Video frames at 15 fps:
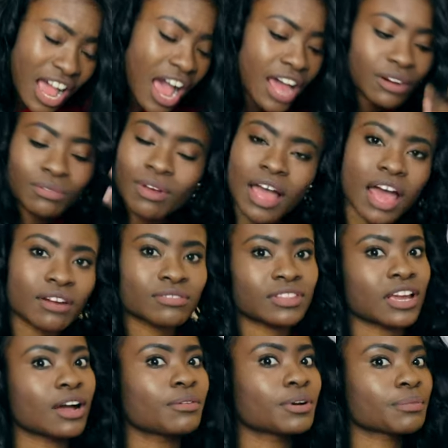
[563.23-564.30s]
I don't
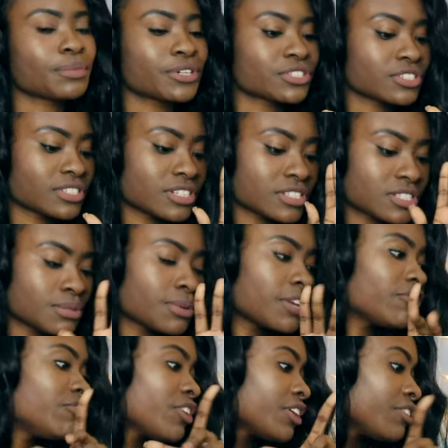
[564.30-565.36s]
think I would have purchased it, to
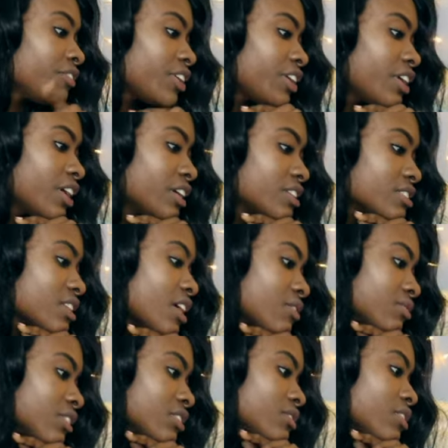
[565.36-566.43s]
be very, very honest. I
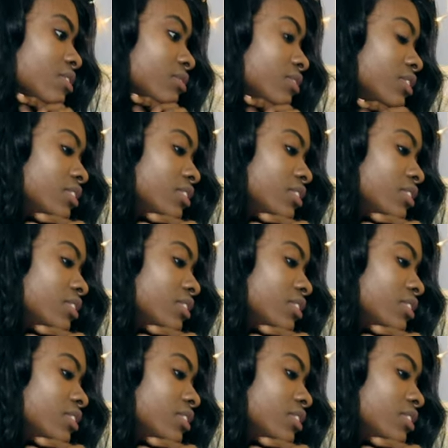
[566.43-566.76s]
don't think so.